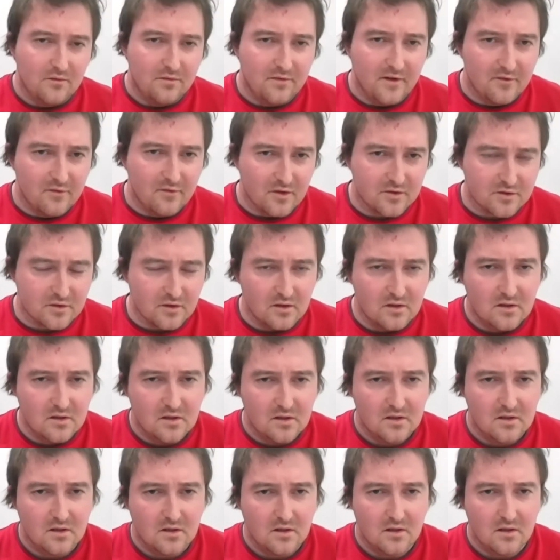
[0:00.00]
Finn Russell,
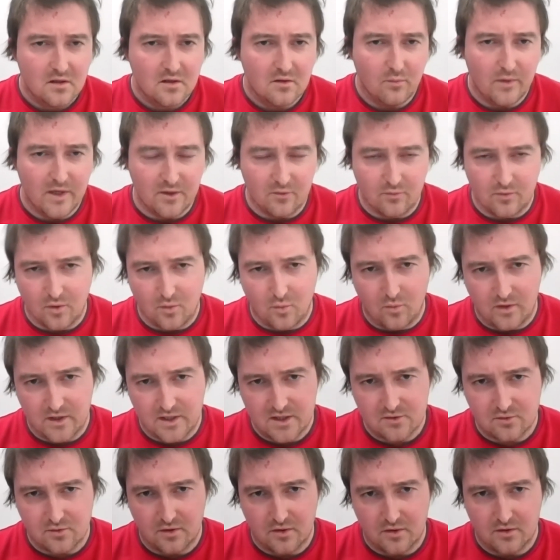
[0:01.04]
we don't know what he's
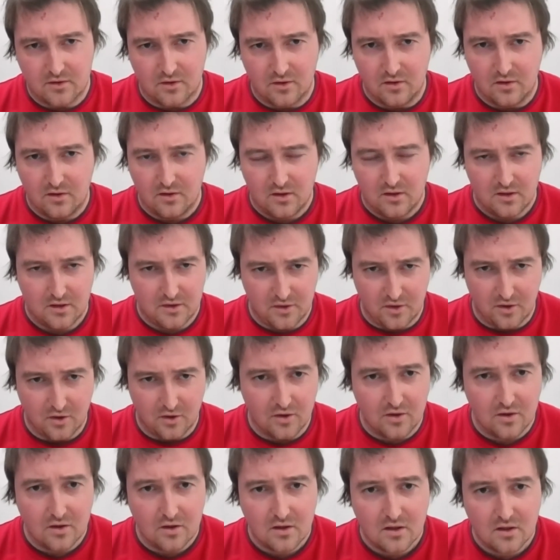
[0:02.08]
going to do. Do
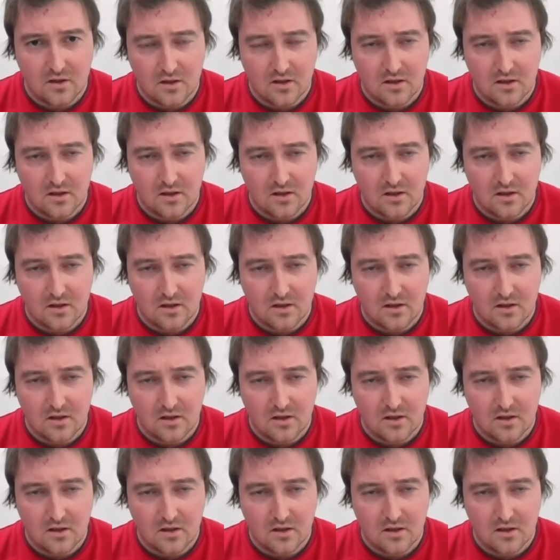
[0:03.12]
you?